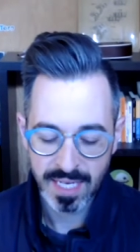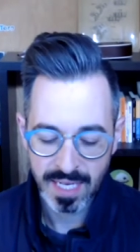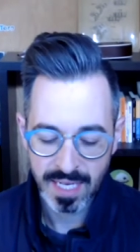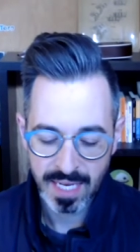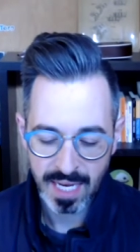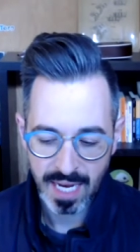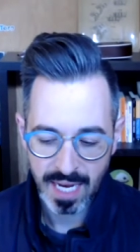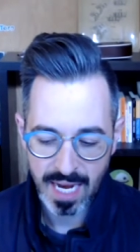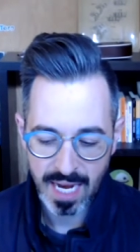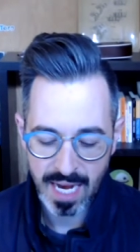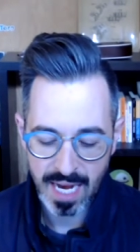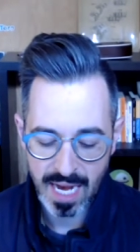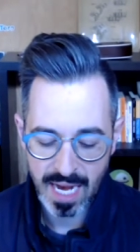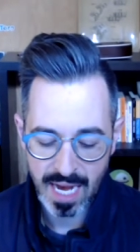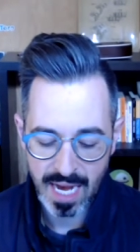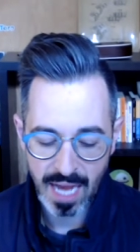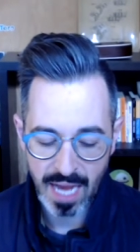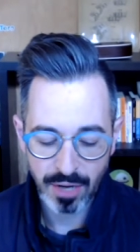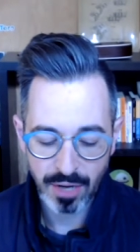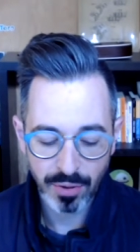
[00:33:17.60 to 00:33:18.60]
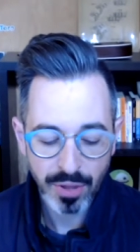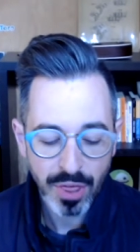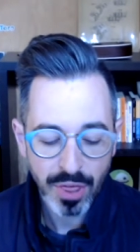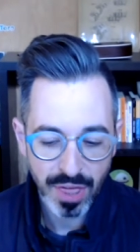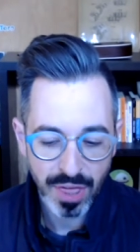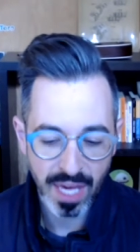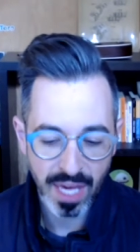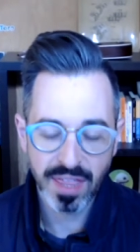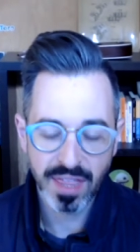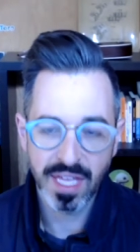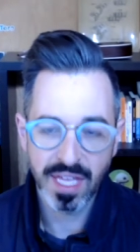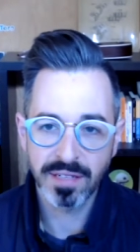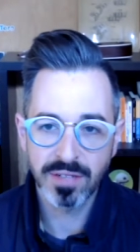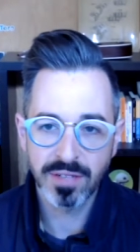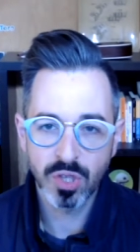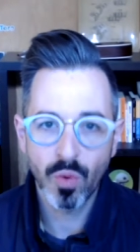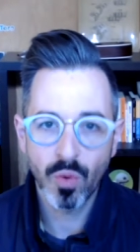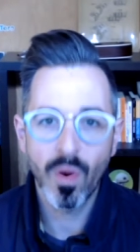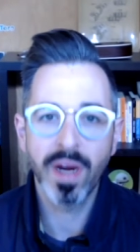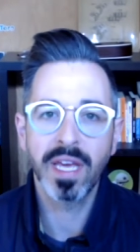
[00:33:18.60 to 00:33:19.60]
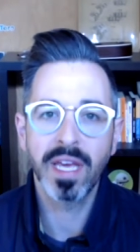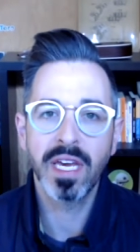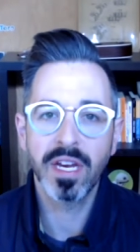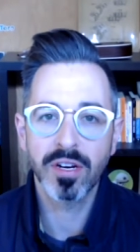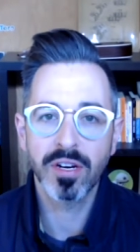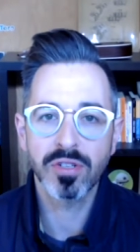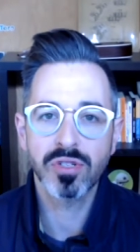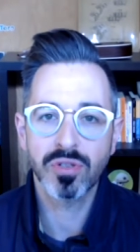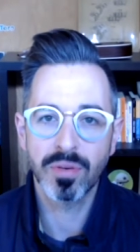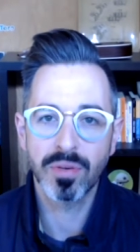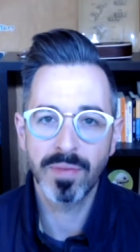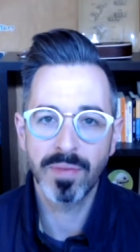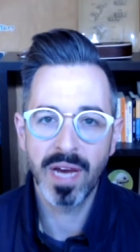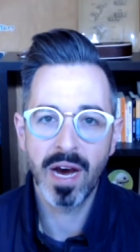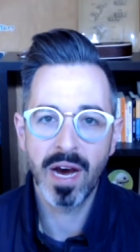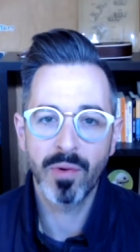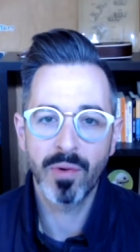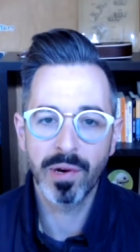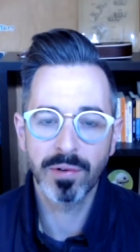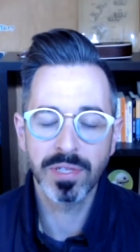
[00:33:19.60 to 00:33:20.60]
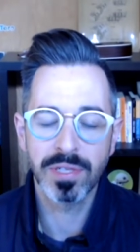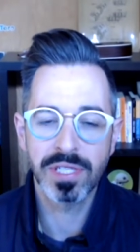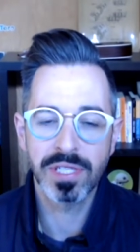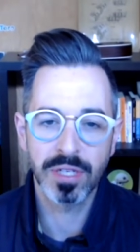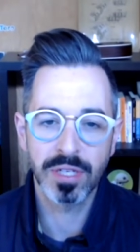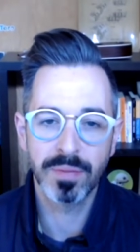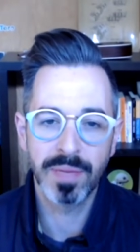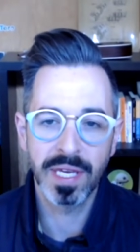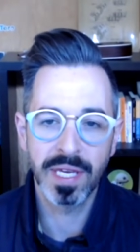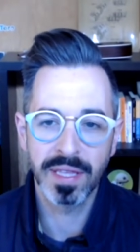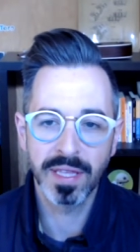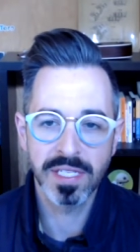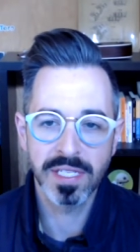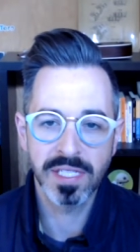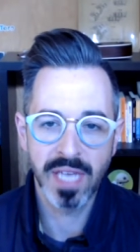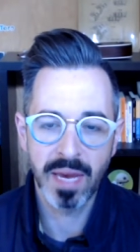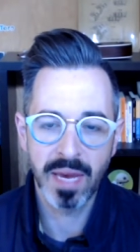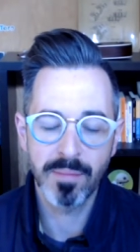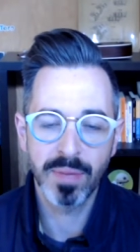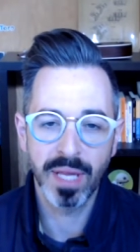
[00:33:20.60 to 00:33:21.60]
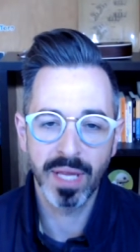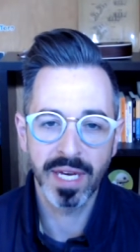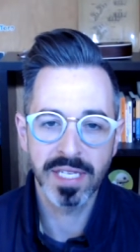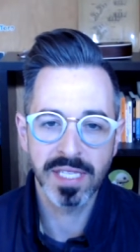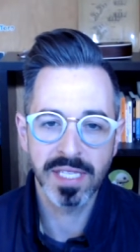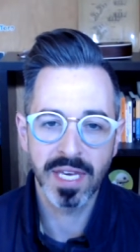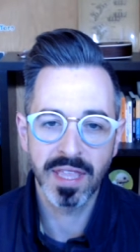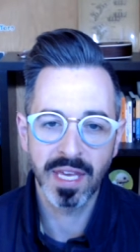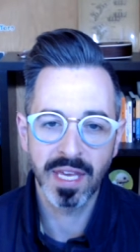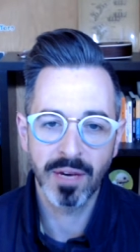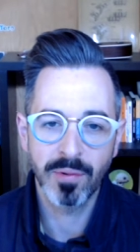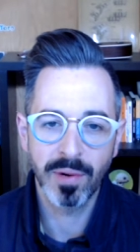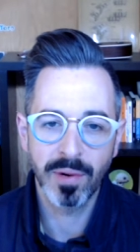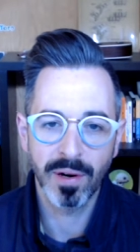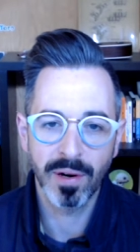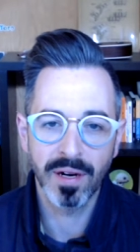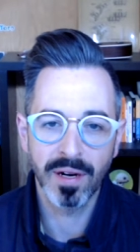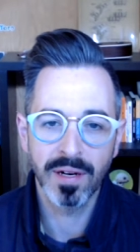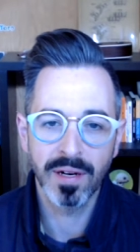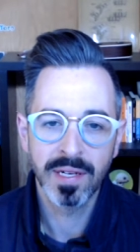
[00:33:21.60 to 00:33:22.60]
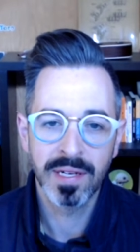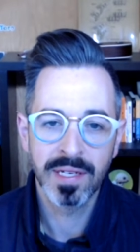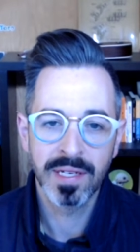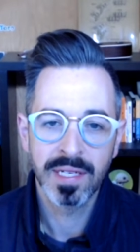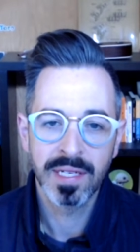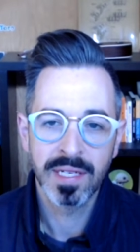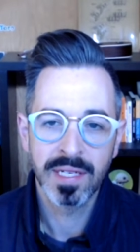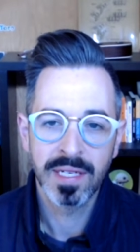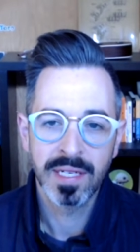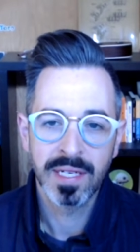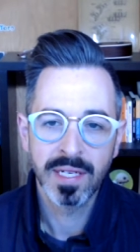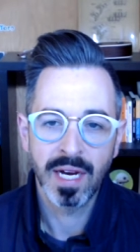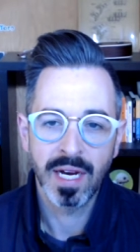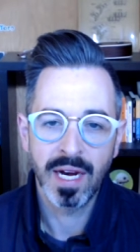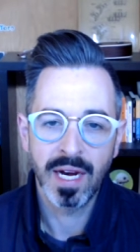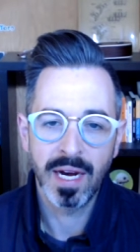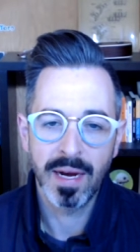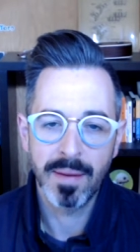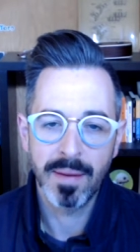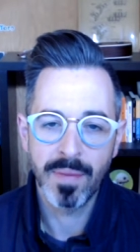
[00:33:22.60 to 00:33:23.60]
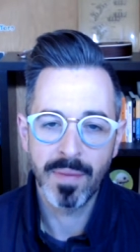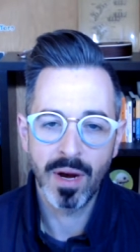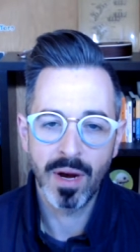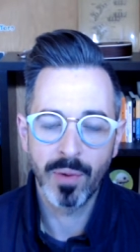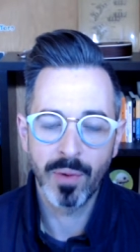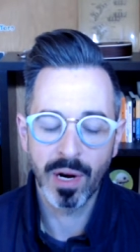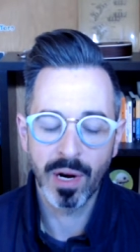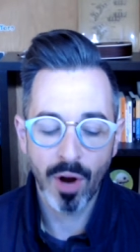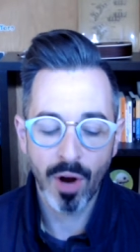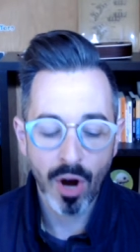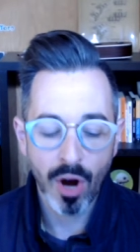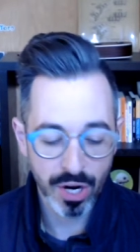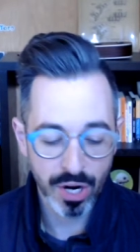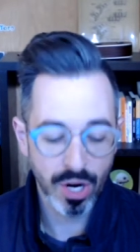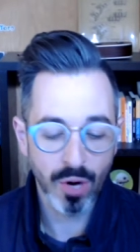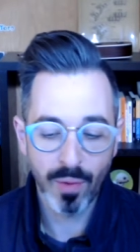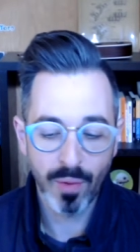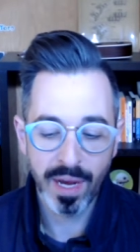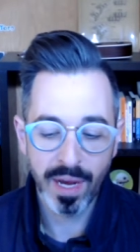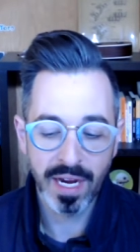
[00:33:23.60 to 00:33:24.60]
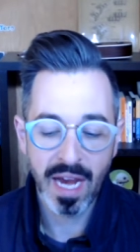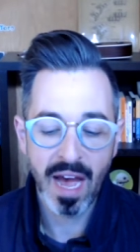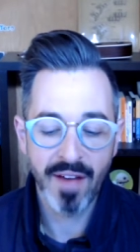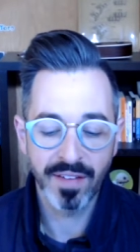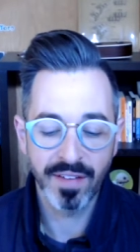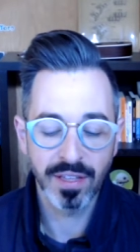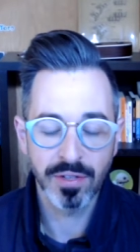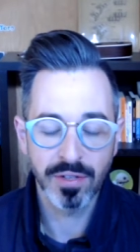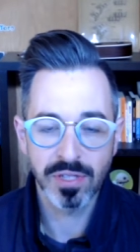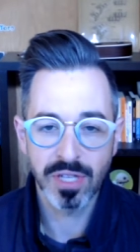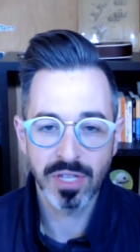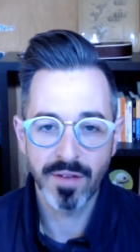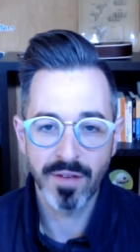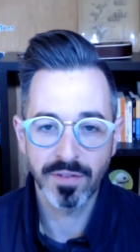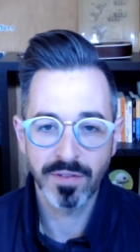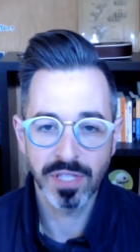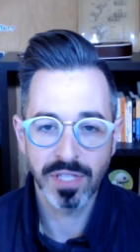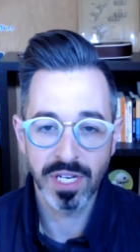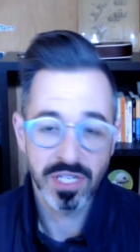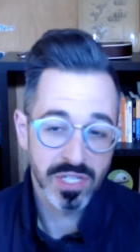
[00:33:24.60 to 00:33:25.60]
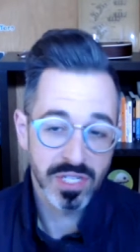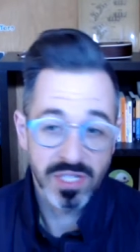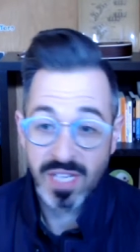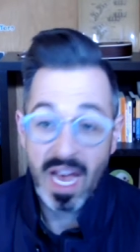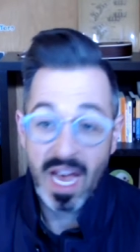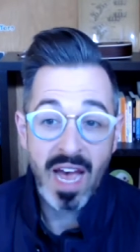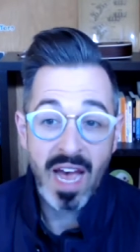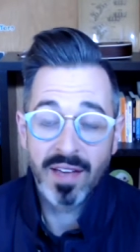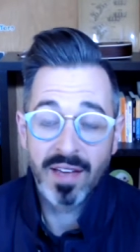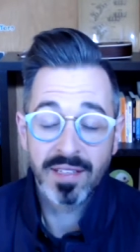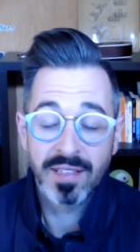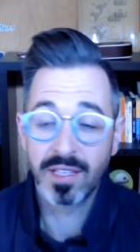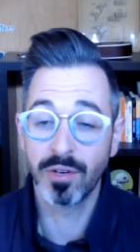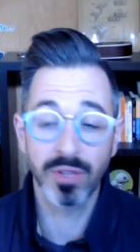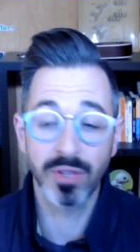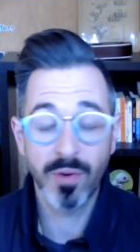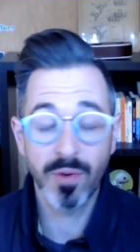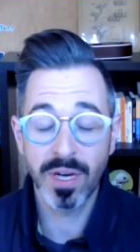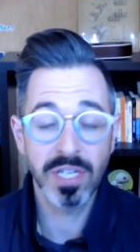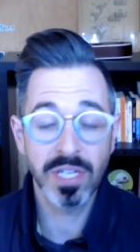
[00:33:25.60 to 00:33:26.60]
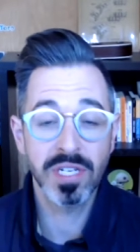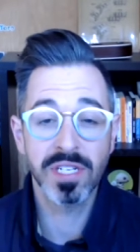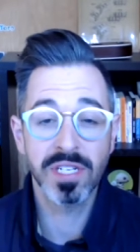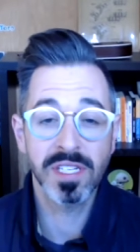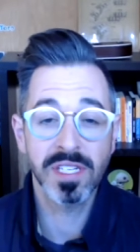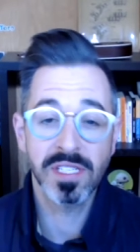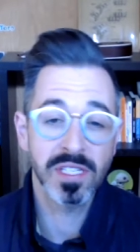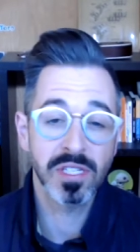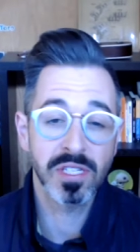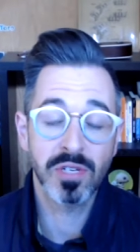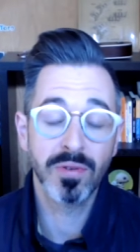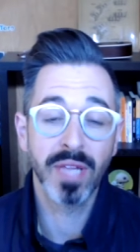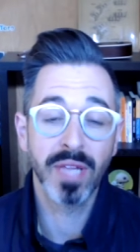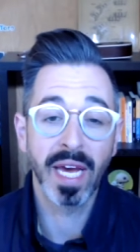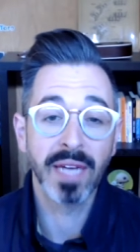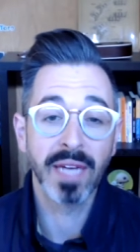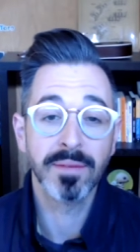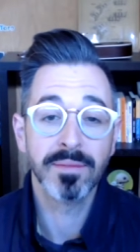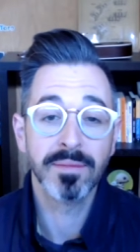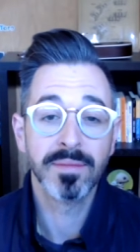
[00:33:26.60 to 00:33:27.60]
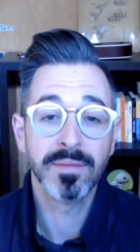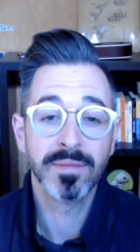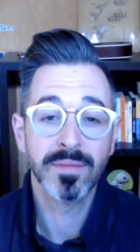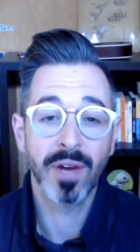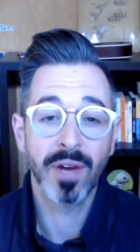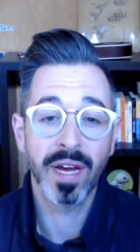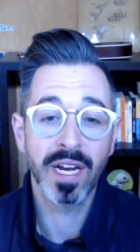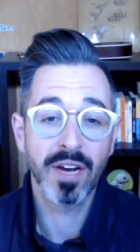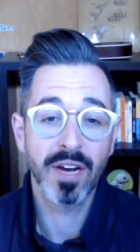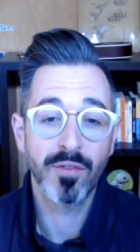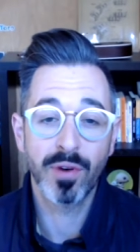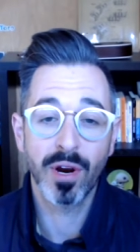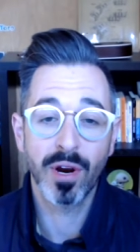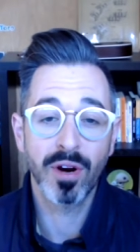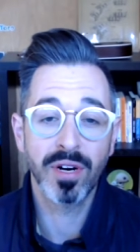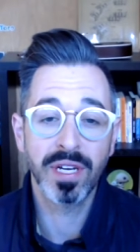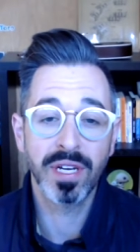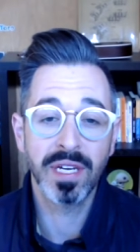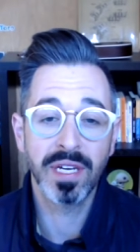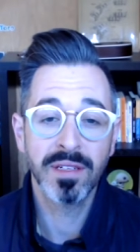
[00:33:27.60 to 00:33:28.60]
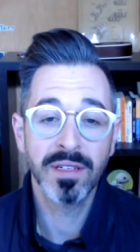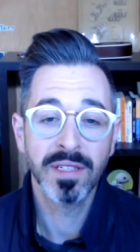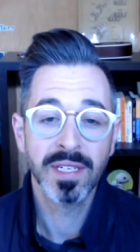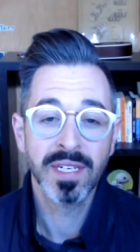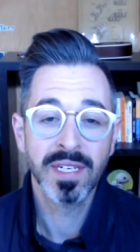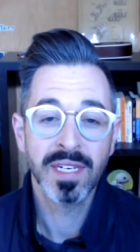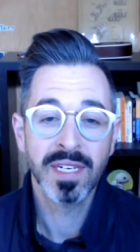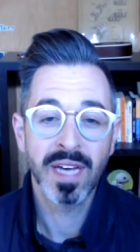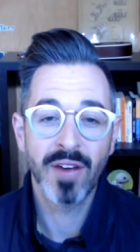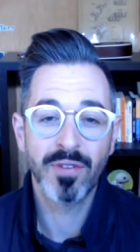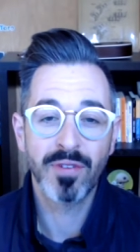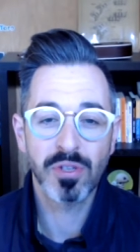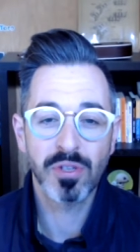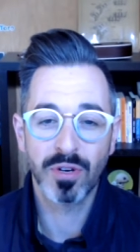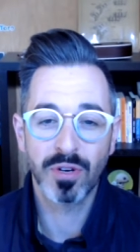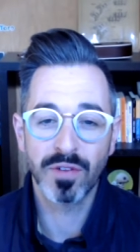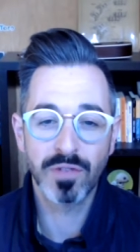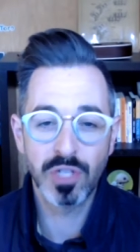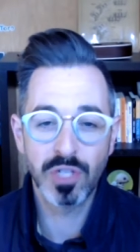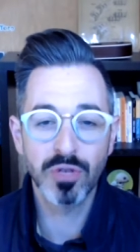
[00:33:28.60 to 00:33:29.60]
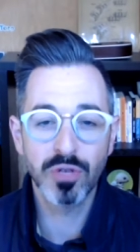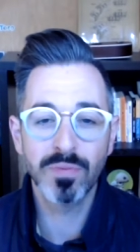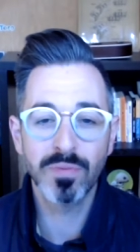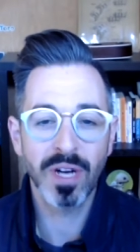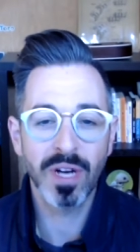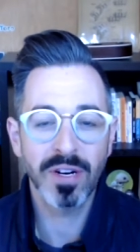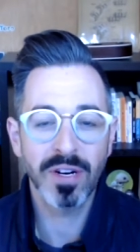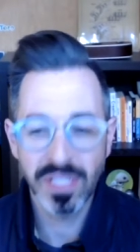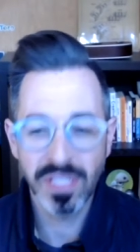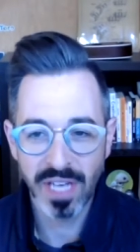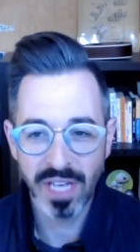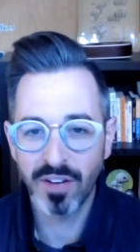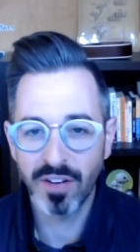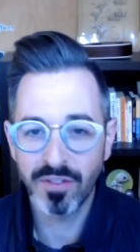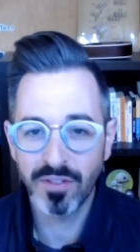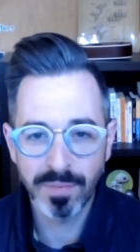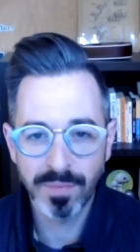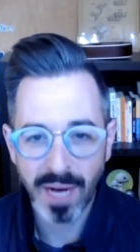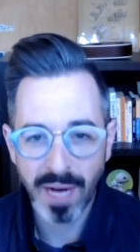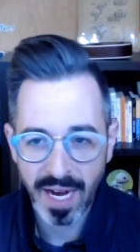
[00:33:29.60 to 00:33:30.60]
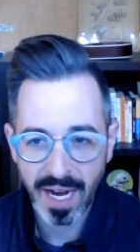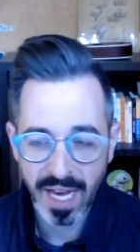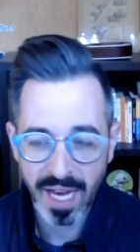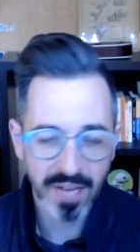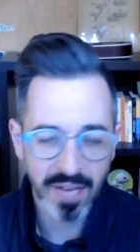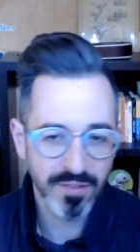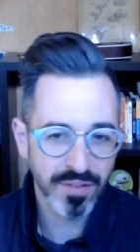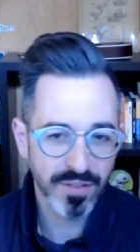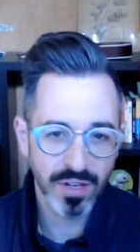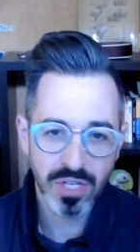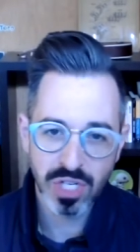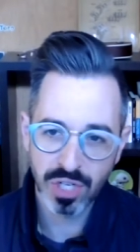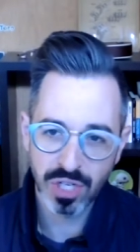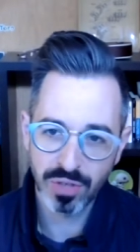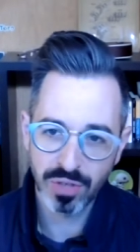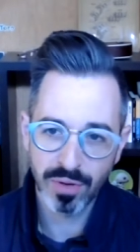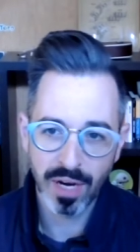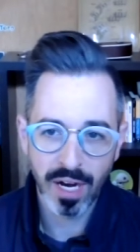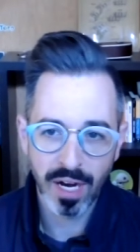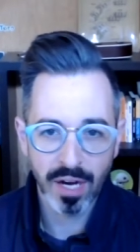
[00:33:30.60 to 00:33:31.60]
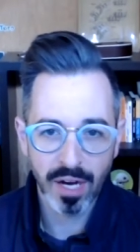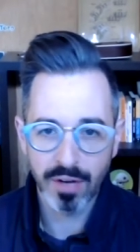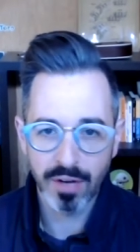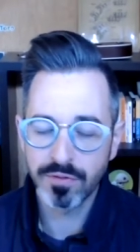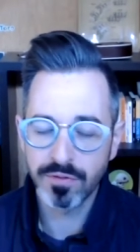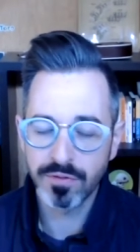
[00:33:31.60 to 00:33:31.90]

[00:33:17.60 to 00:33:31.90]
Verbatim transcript: uh, I don't think that 20 years from now we will still be in the same place. I think we're, um, we're on our way to having those conversations. I, the only question is, is it too late? Right? Have we already, have we sort of doomed ourselves by virtue of,